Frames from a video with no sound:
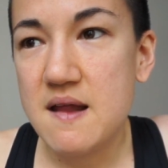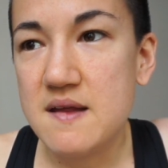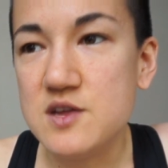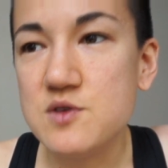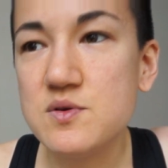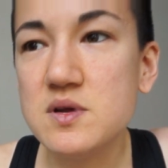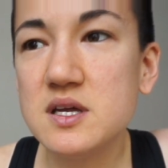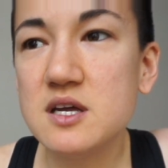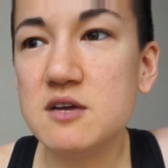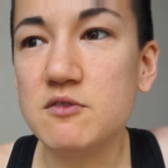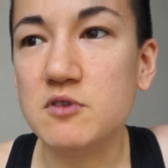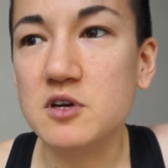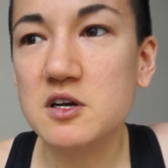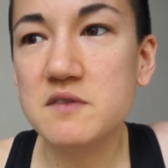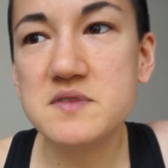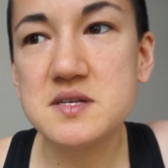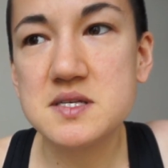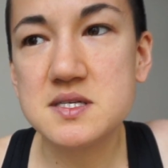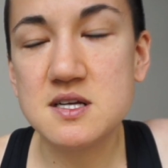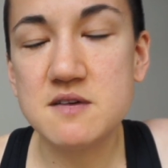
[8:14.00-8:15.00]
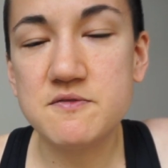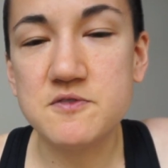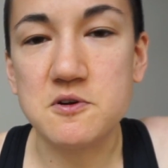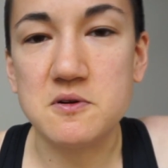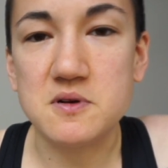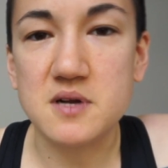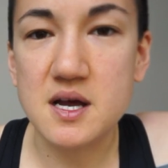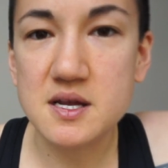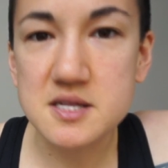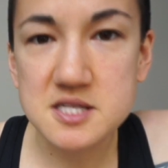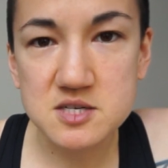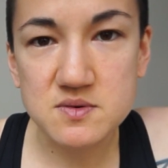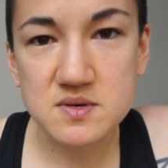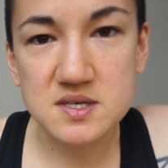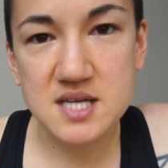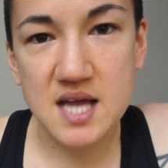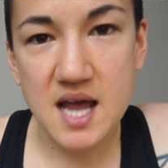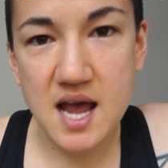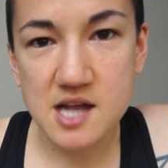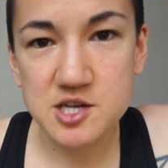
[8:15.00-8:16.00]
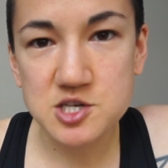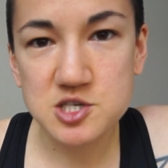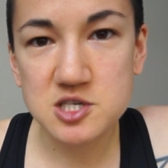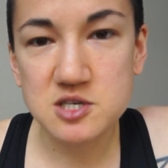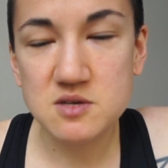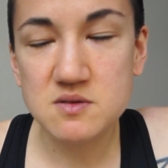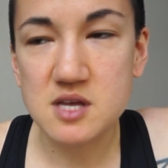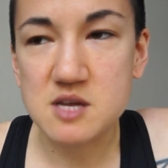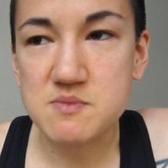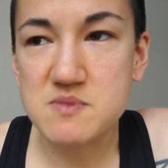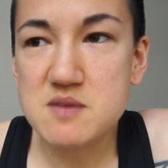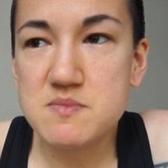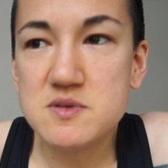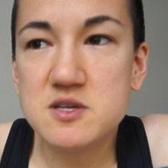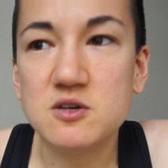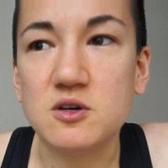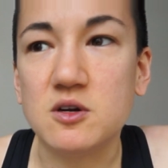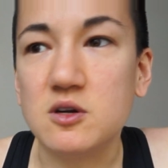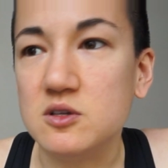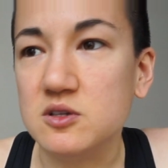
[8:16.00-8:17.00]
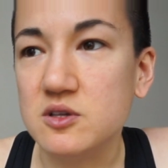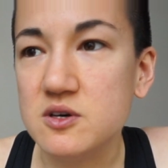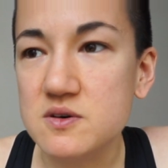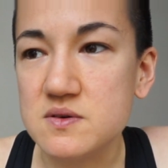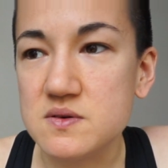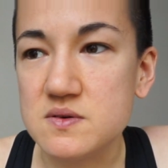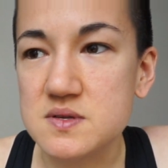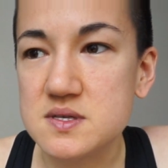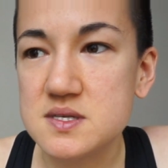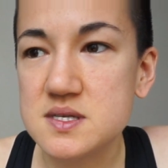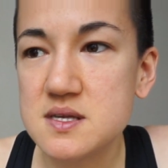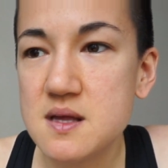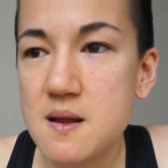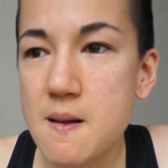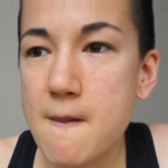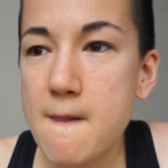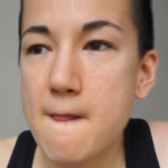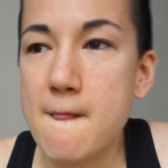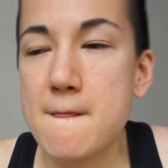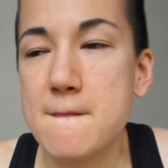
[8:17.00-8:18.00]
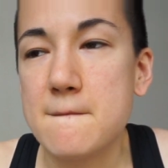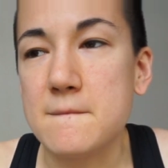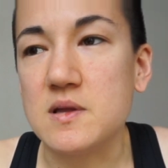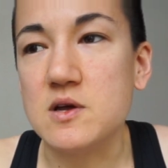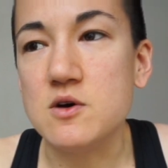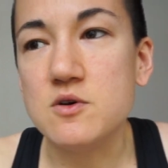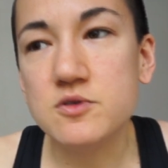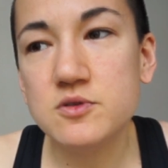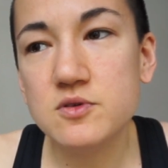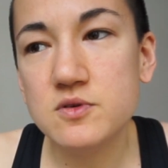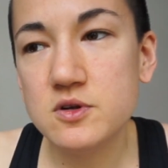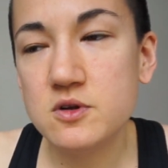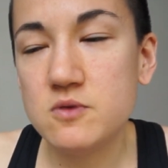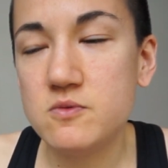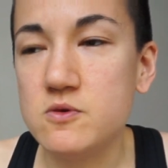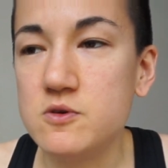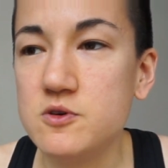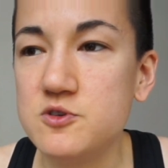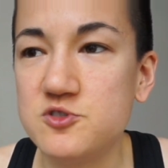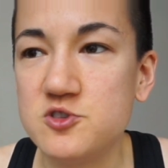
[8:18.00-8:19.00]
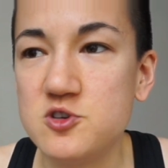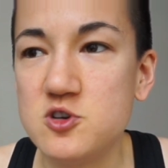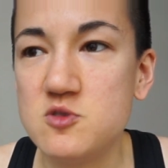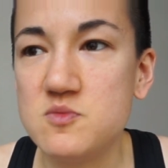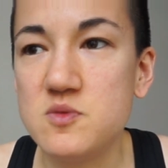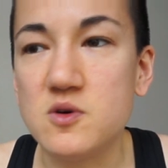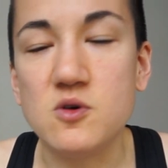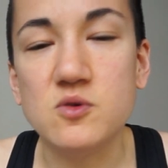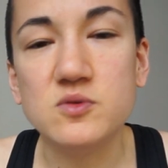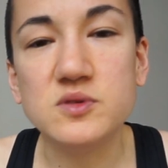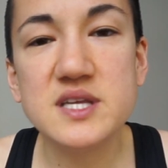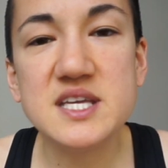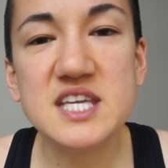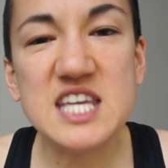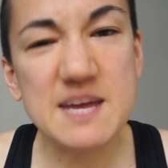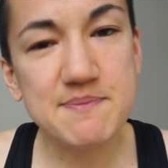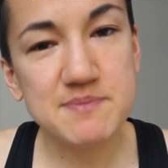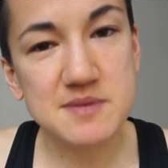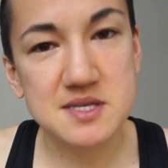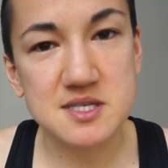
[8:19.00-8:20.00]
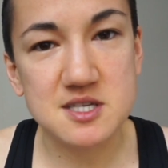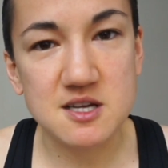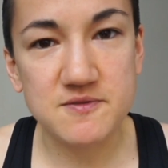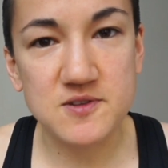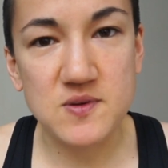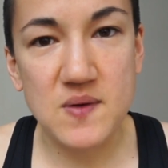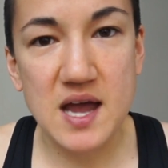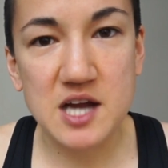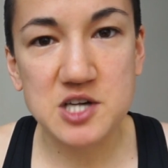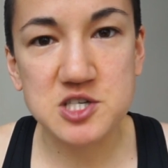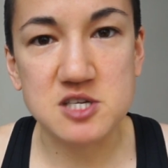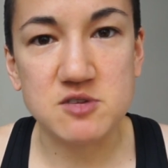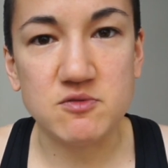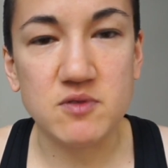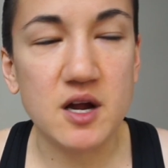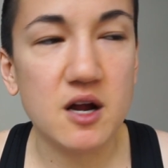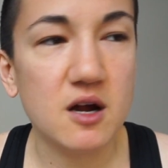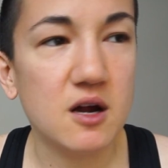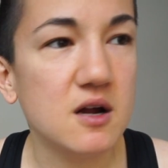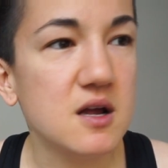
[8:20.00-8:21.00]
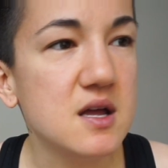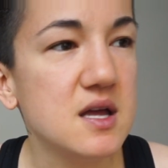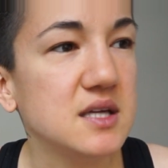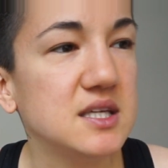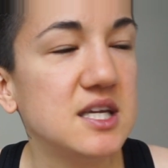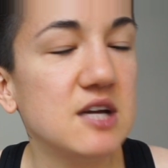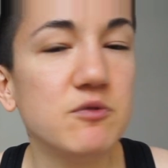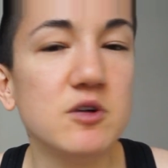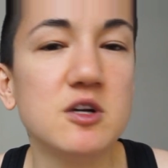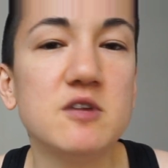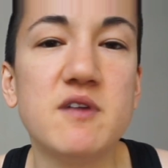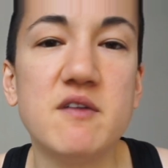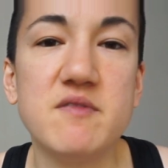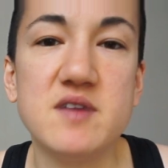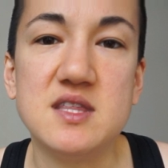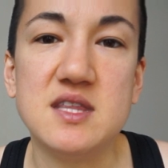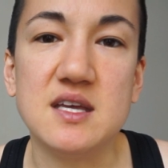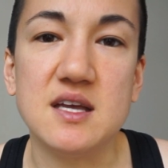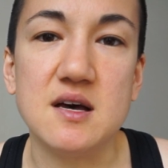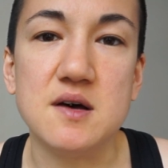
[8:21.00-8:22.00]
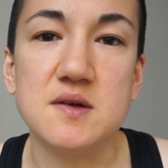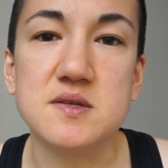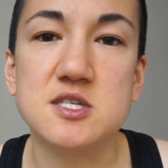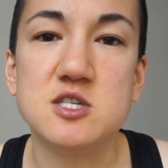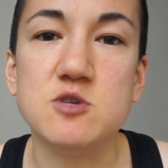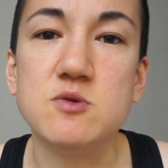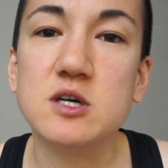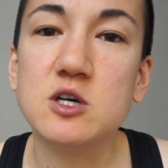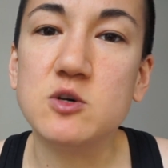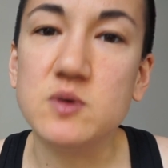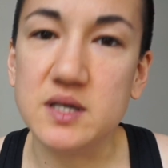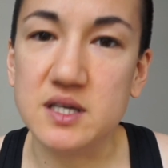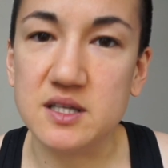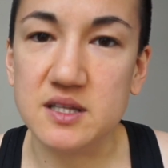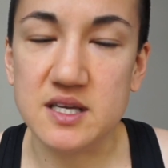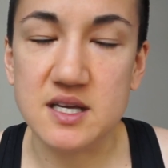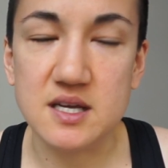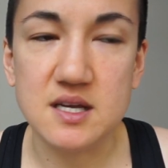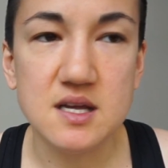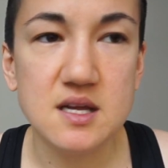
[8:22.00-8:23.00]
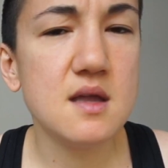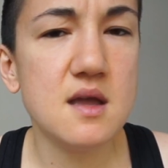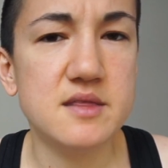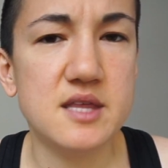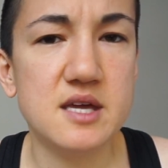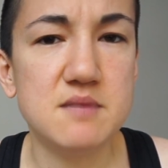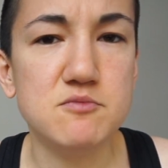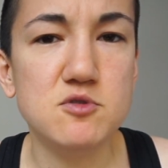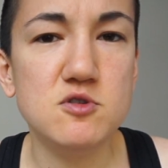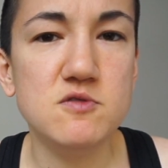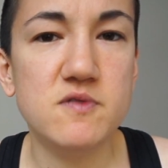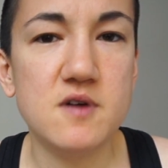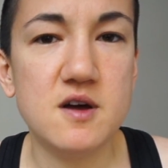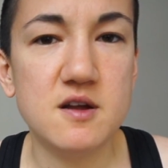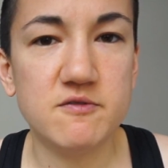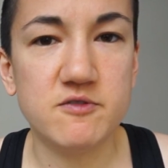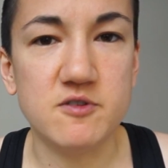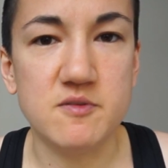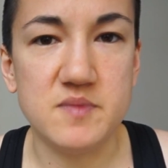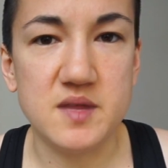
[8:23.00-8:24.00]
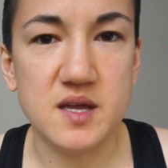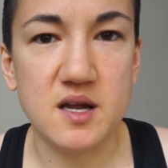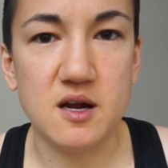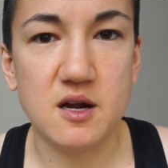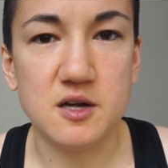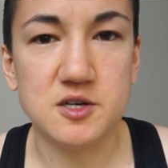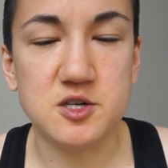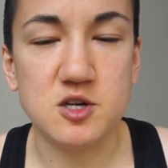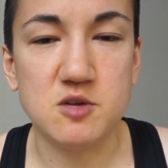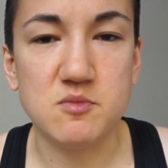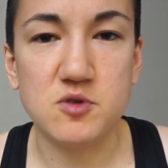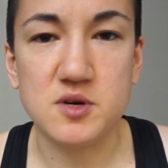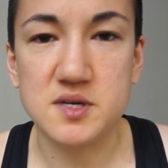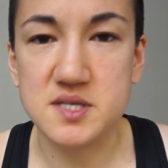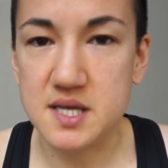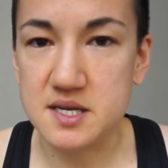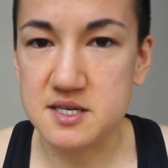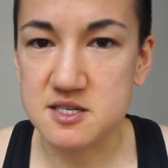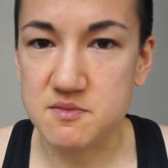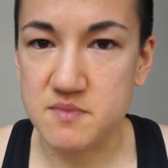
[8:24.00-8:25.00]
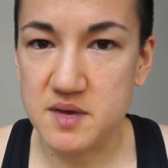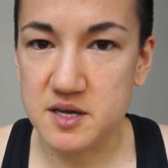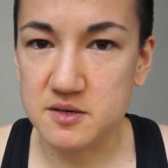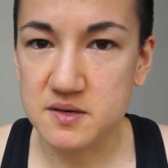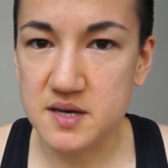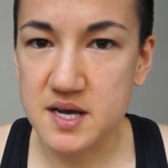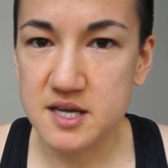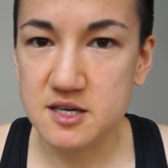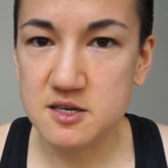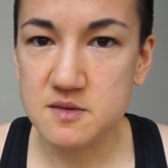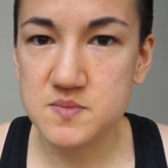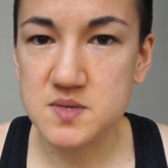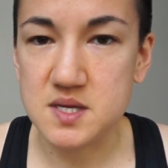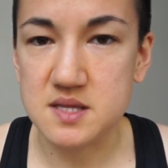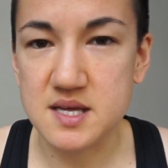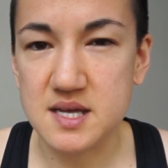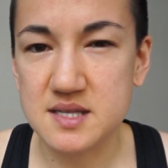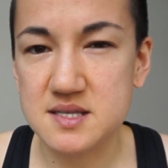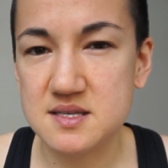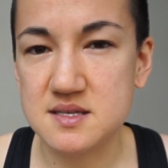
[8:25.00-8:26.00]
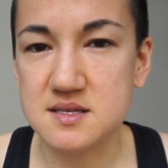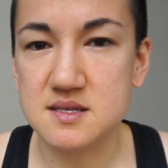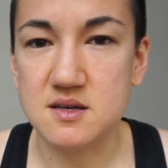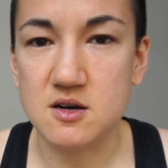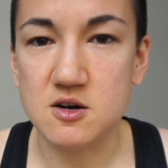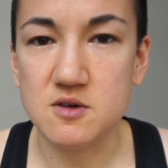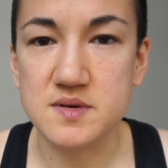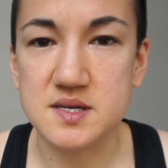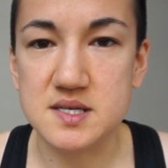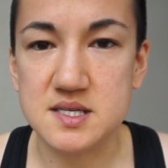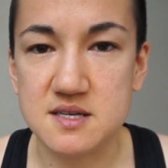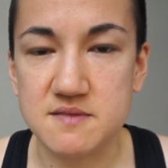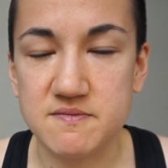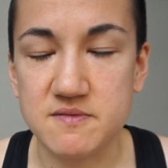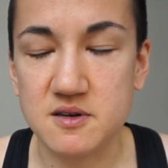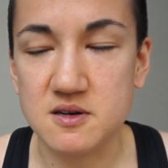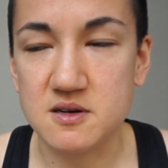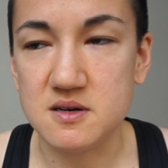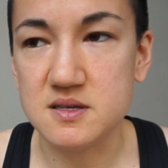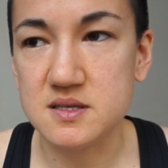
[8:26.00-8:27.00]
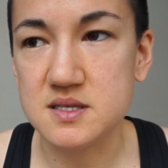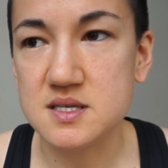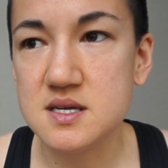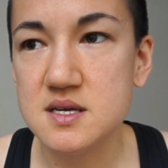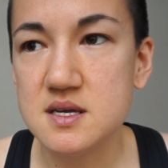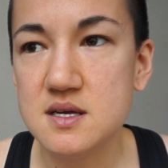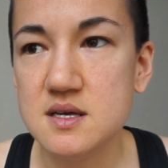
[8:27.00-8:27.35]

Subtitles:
you can get rid of the stuff you're not so attached to, like maybe your clothes. Go through your wardrobe, only keep the stuff you actually wear, get rid of everything else, do it quickly, and then move on from there to your more sentimental items, and that's always difficult.